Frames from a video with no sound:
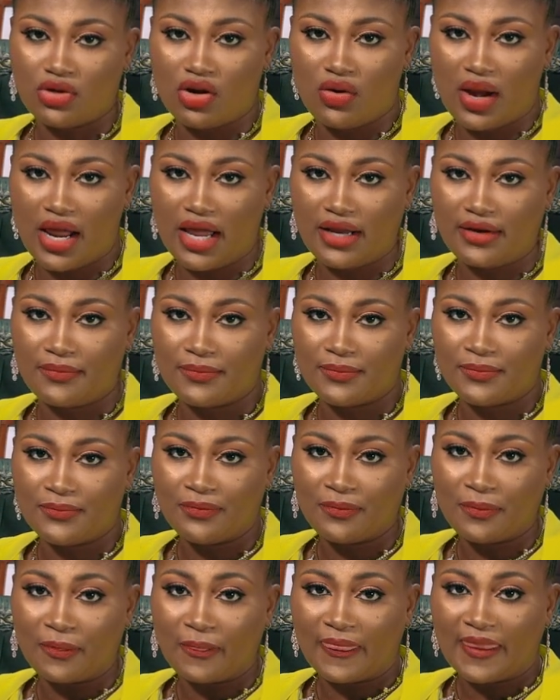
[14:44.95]
all right,
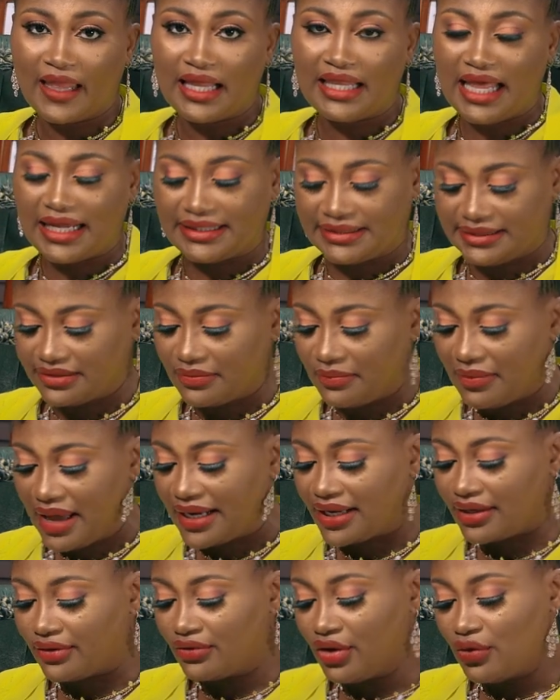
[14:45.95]
that
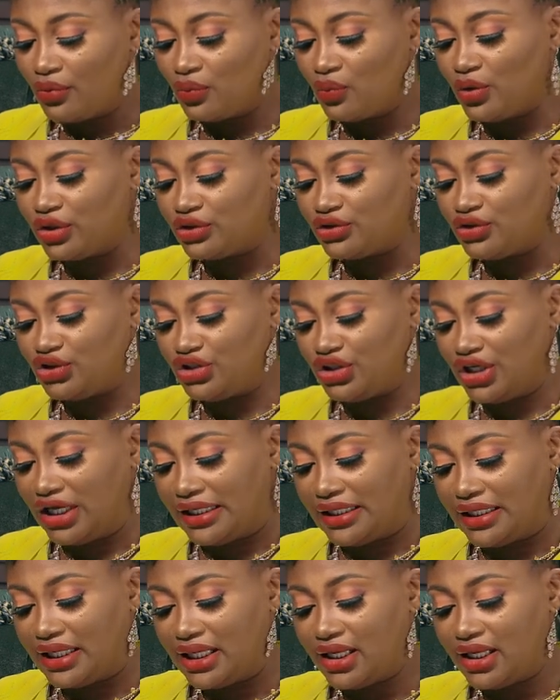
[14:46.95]
somebody will cheat.